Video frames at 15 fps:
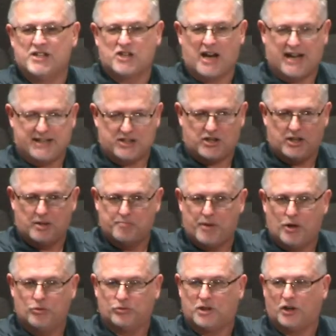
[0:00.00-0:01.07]
He's got us in a
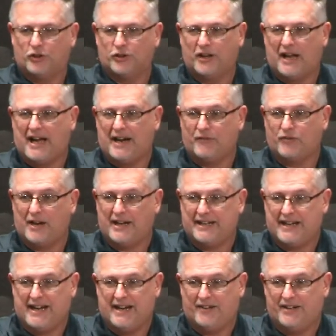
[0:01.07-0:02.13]
boat called life
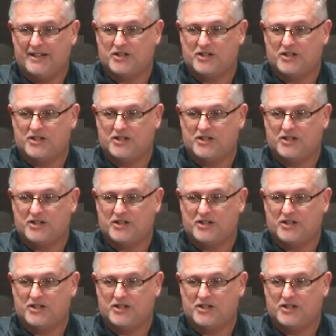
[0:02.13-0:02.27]
right now,